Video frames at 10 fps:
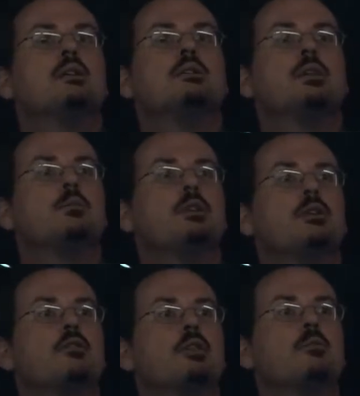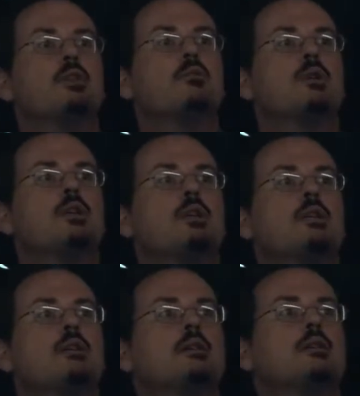something over n plus 1,
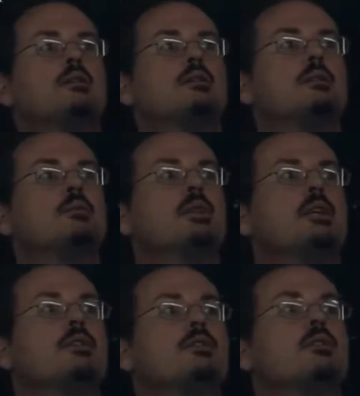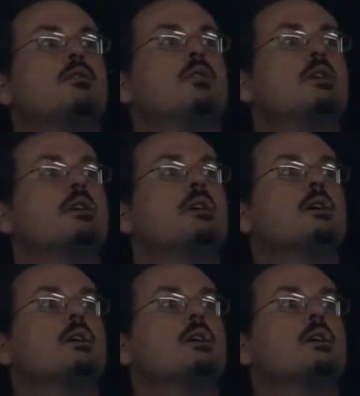something else over